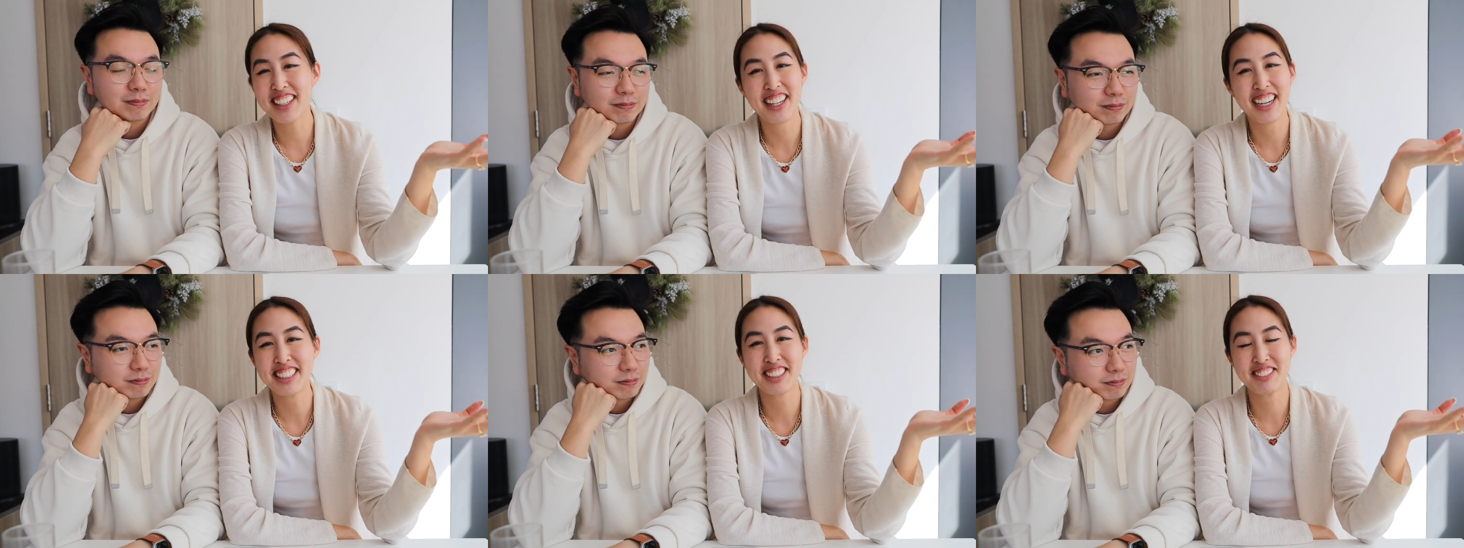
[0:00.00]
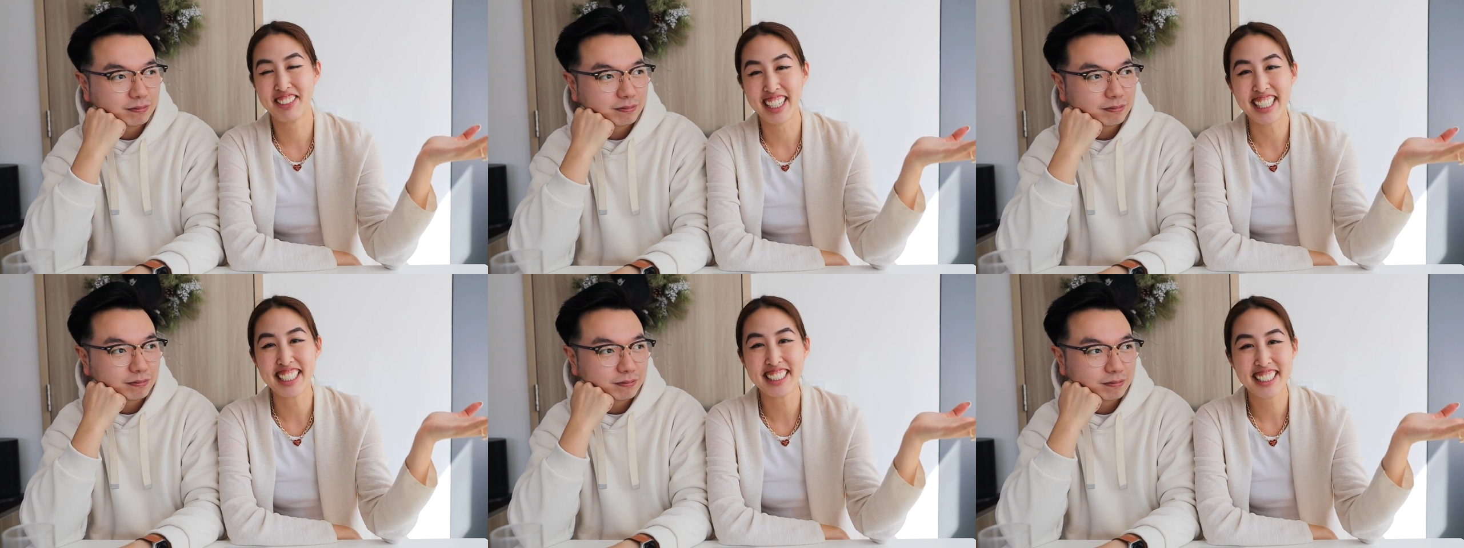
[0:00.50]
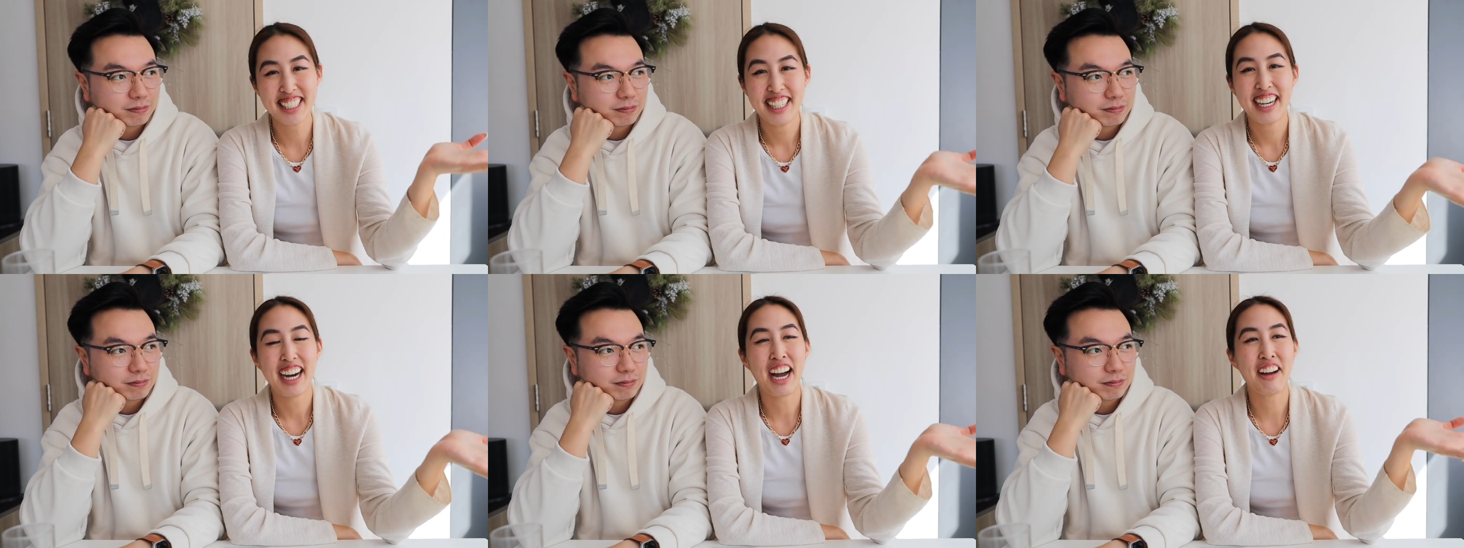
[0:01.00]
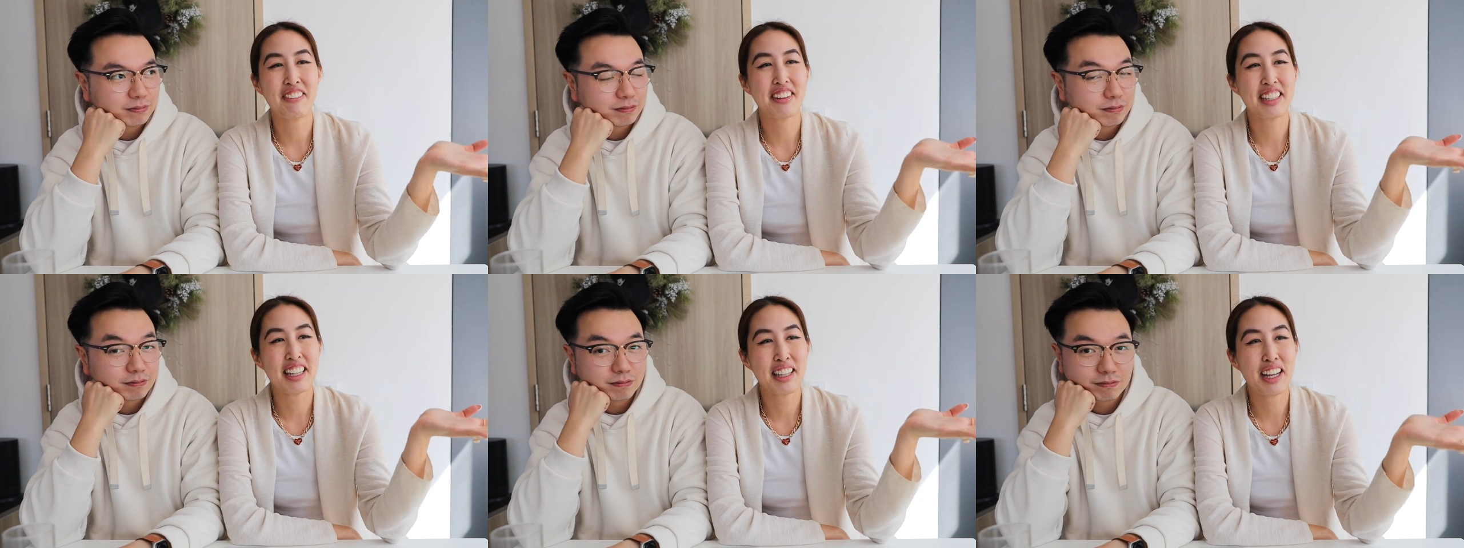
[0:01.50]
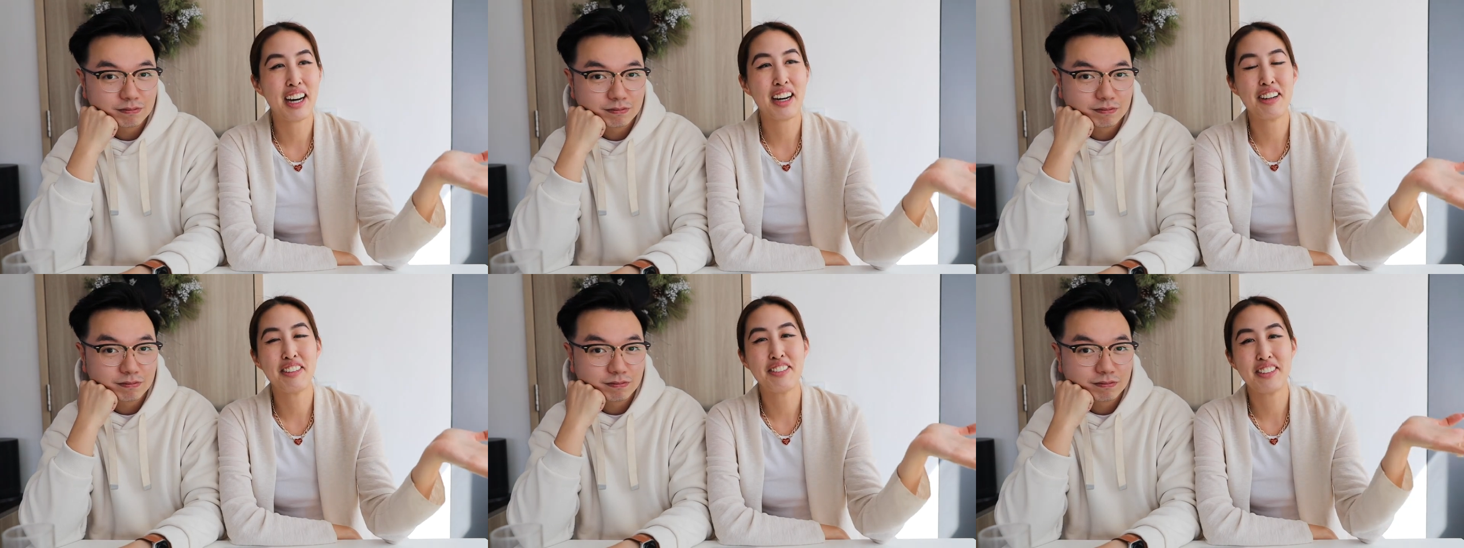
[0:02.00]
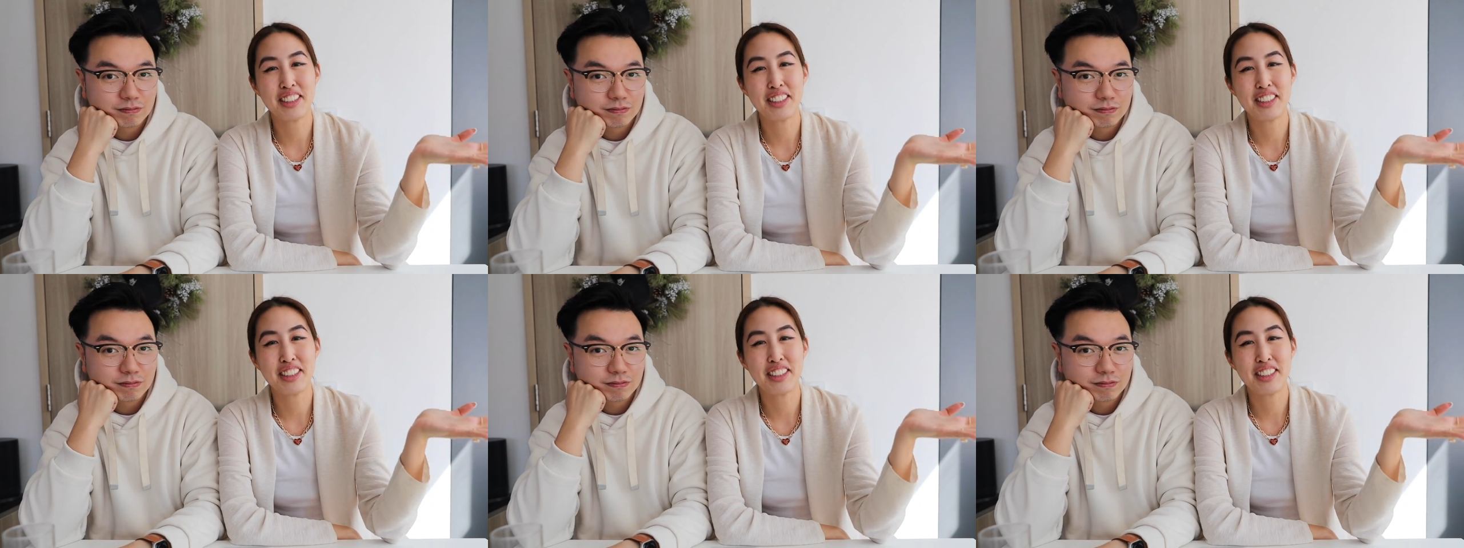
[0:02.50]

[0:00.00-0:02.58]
Speaker 1: the lines of rings, I would love